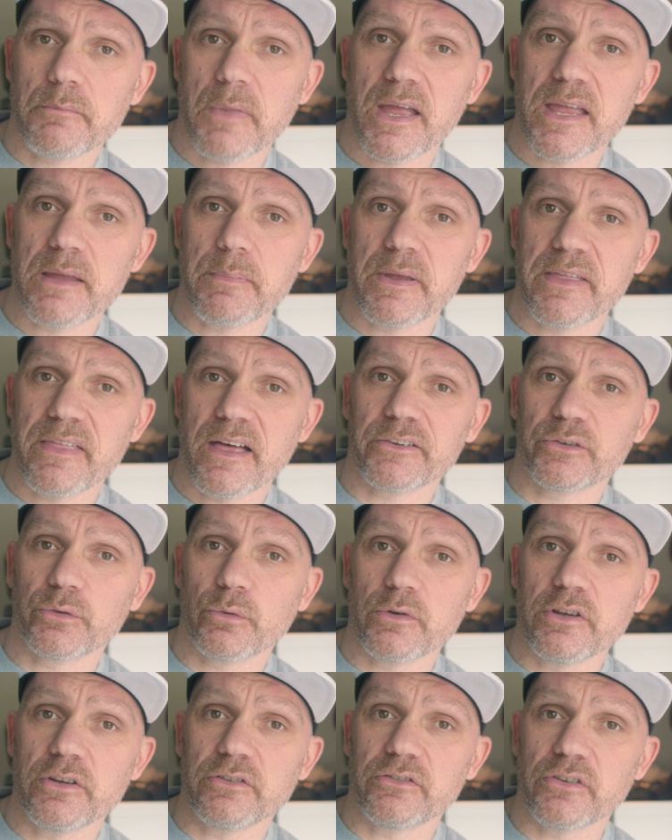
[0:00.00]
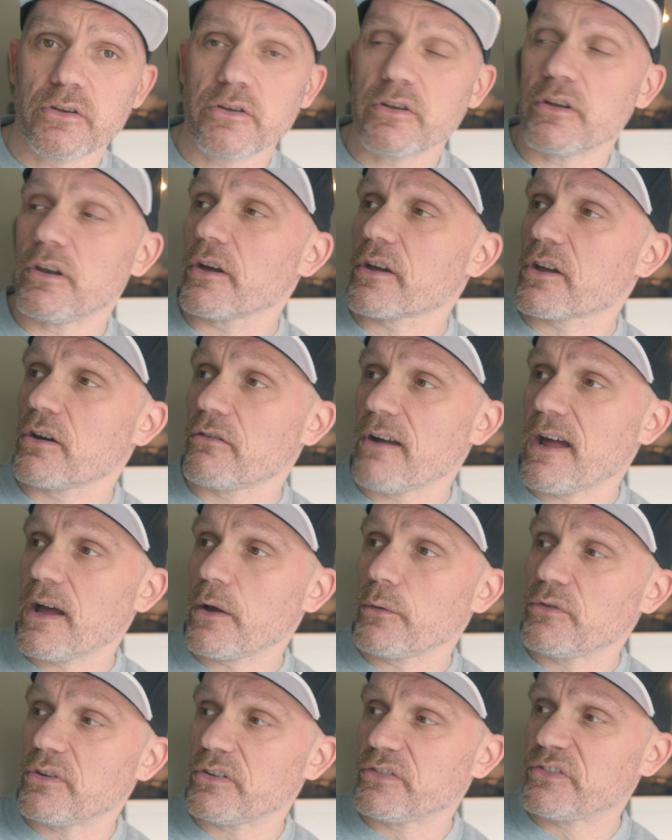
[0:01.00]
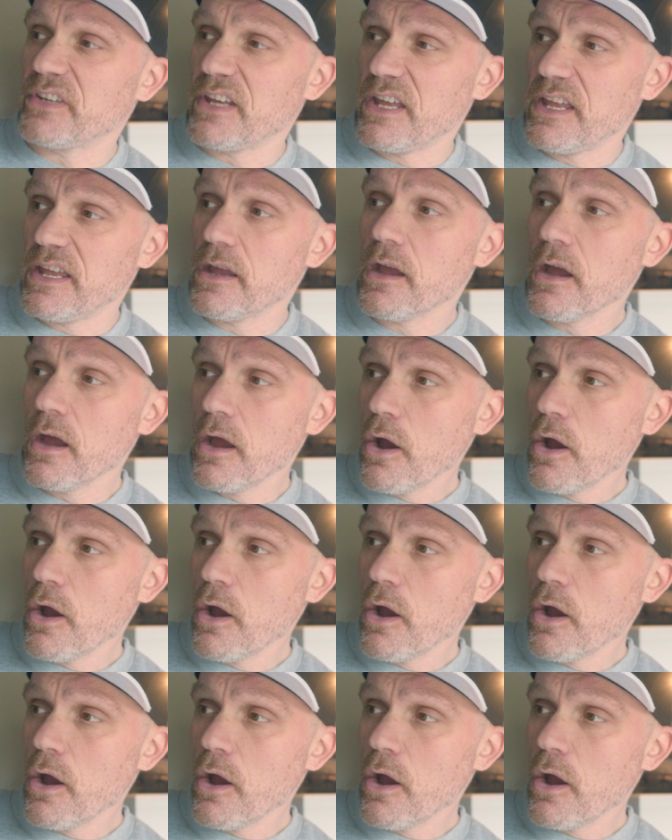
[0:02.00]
maybe that's what you do. You look around, you see